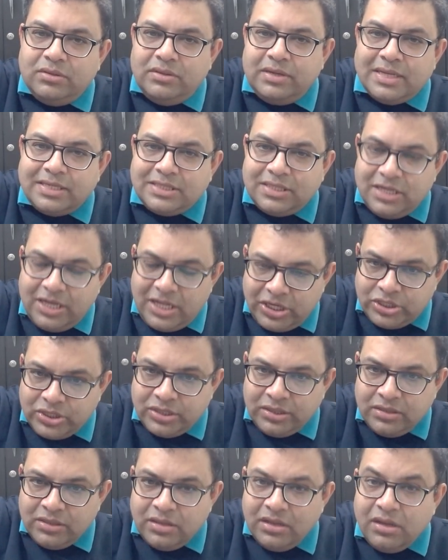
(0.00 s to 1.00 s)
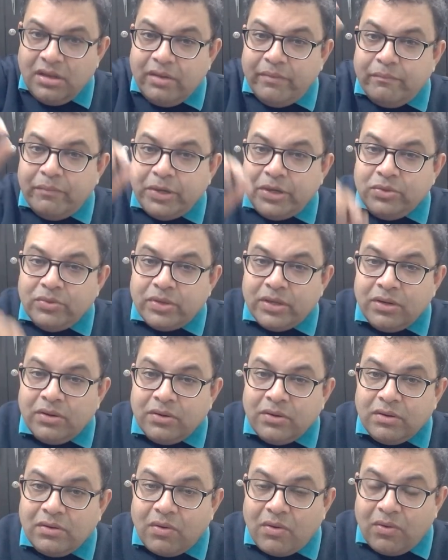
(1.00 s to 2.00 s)
destination, but you
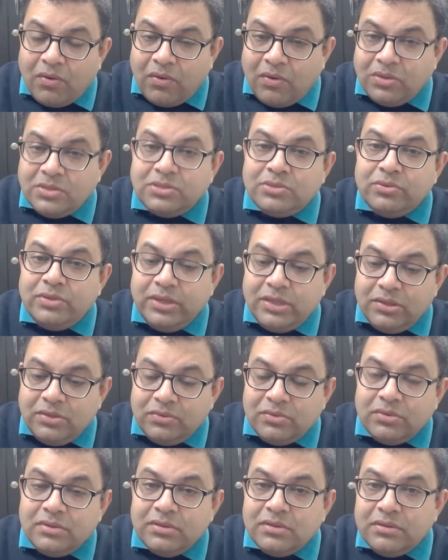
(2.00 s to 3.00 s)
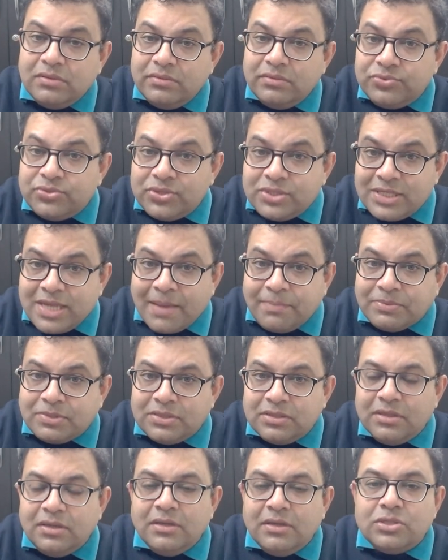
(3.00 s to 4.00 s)
cannot also ignore the
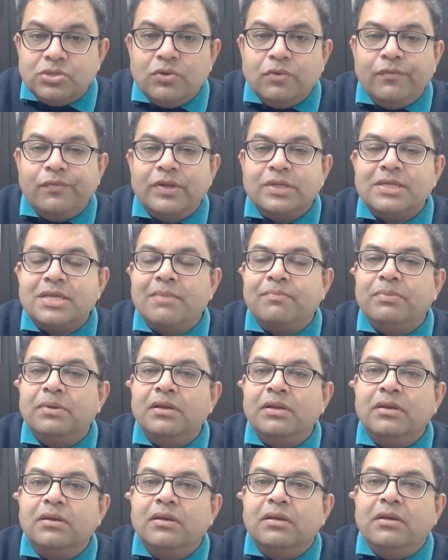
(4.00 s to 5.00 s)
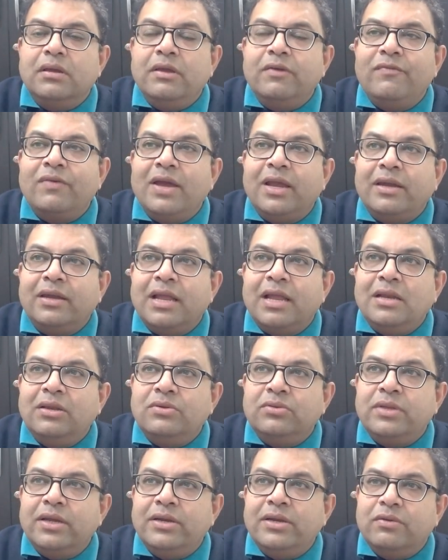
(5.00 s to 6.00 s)
steps. So, for example, if I tell
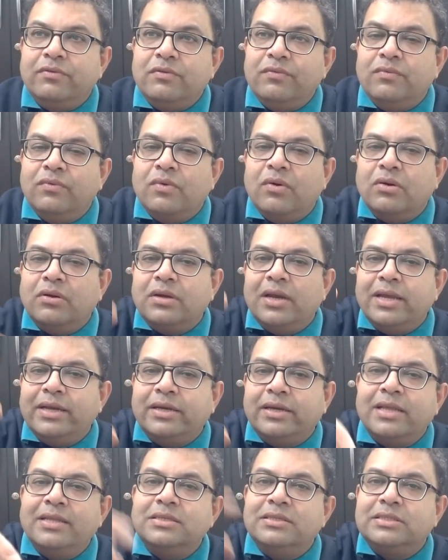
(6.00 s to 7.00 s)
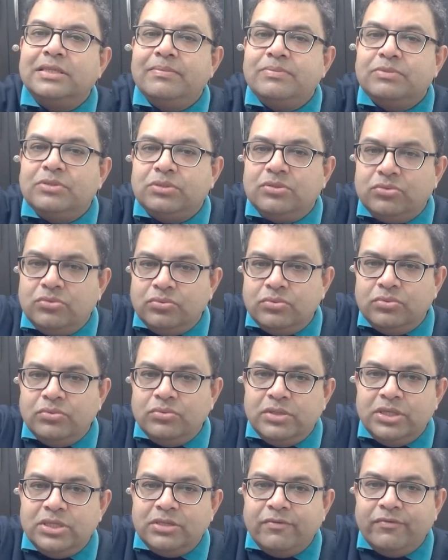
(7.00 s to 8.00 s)
you that you have to walk like 10 steps to
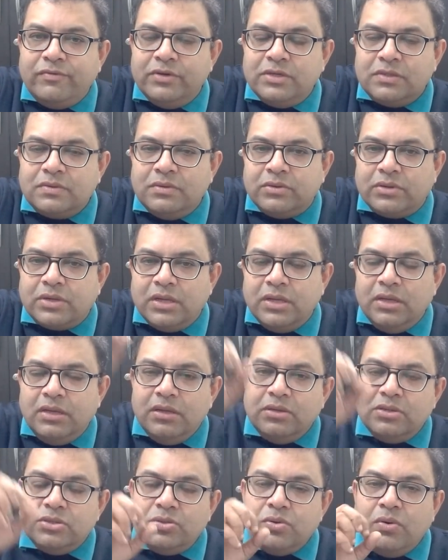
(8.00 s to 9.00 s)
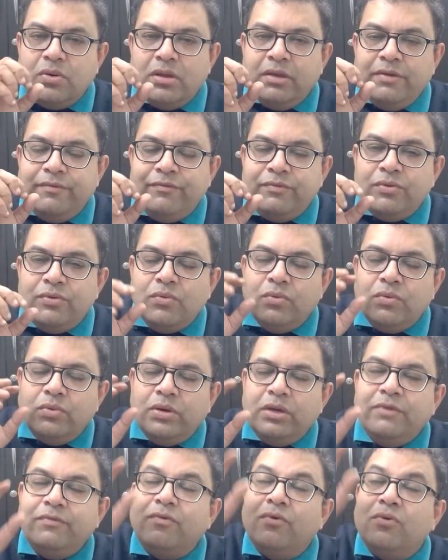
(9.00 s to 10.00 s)
reach the first floor. So, if you
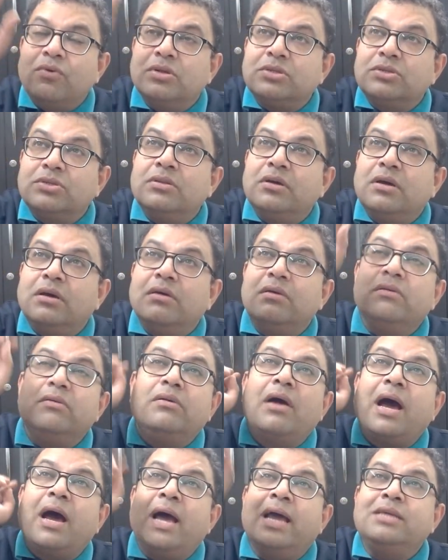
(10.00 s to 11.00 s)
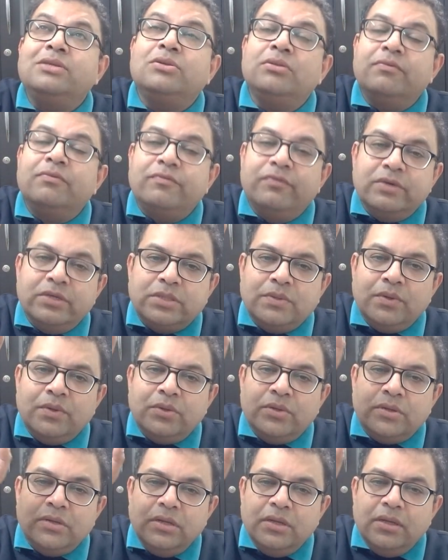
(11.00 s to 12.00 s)
only focus on the eyes on the first
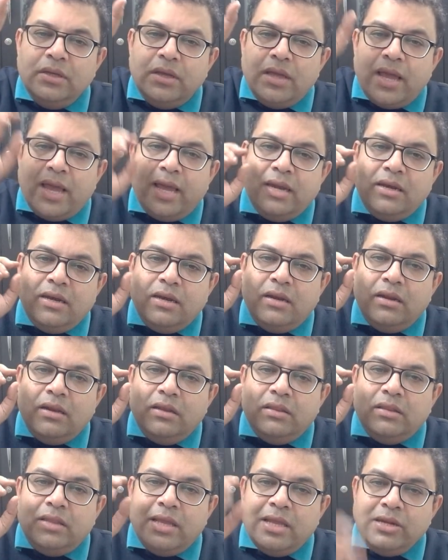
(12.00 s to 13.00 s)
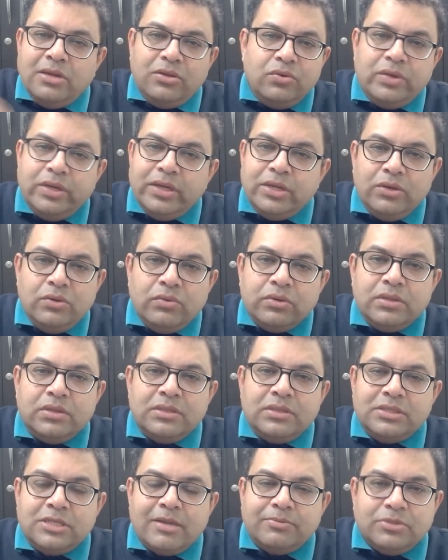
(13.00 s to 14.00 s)
floor and then you ignore
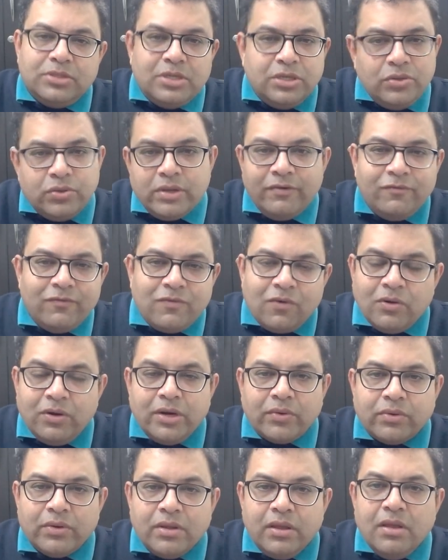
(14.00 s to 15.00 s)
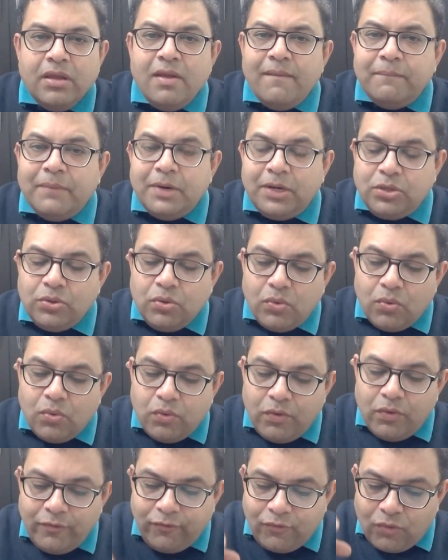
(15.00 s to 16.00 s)
the steps, then you can fall down. But
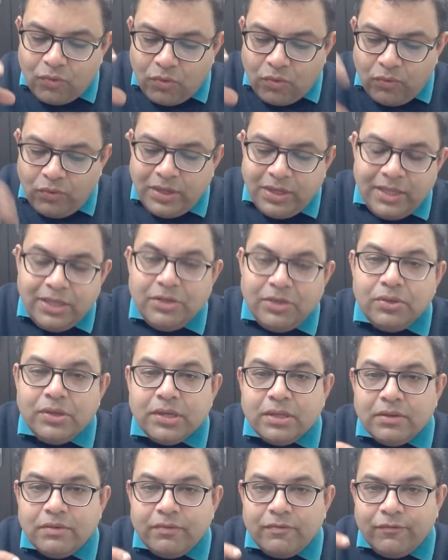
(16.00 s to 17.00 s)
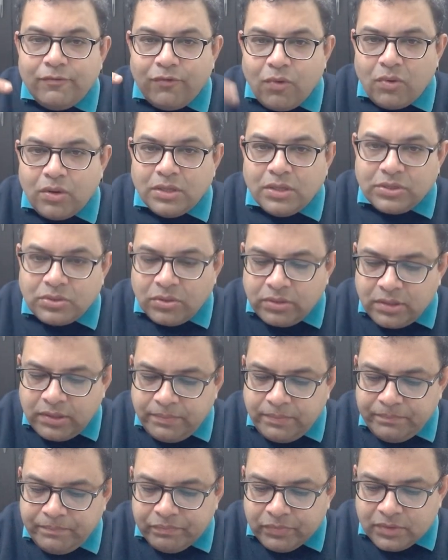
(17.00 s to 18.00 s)
if only you focus on
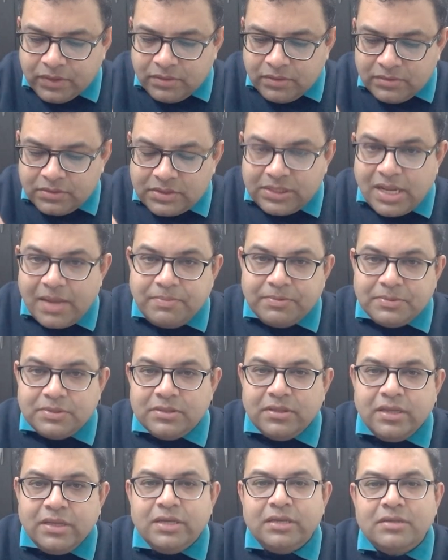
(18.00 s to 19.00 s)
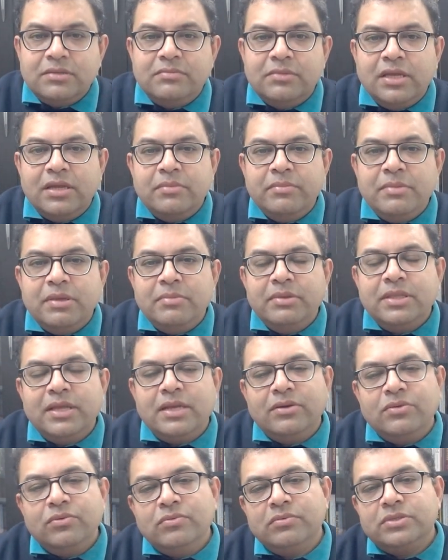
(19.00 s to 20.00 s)
the steps, then there may be
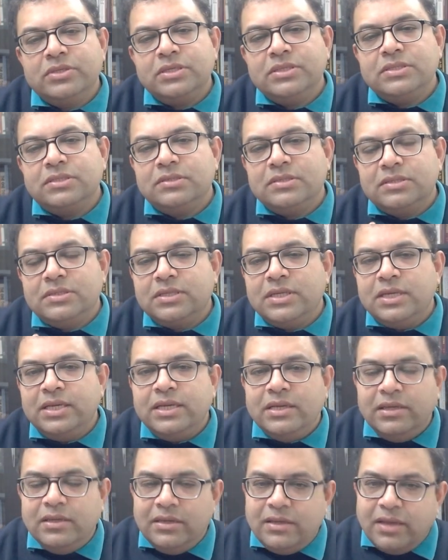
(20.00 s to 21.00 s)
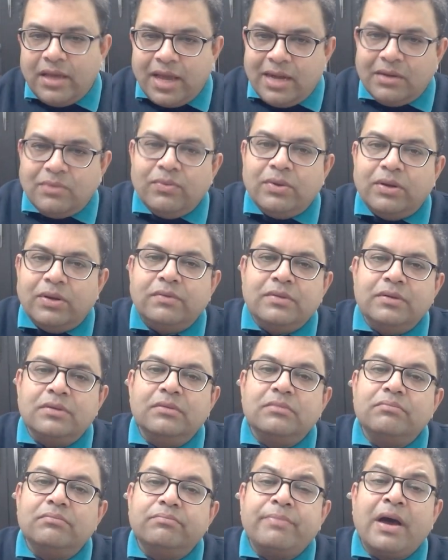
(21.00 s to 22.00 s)
that you just stay at one of
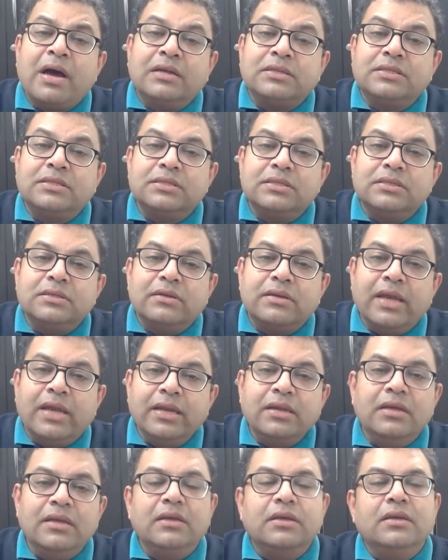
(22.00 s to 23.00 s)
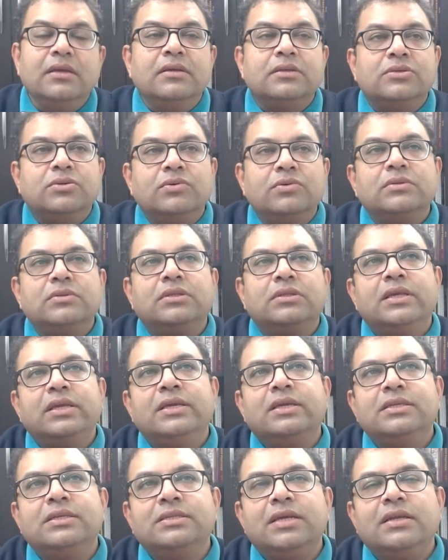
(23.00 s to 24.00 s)
the paths, right? So, the
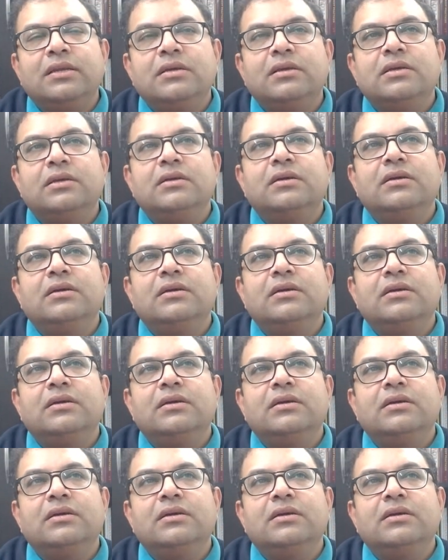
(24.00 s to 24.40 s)
thing is that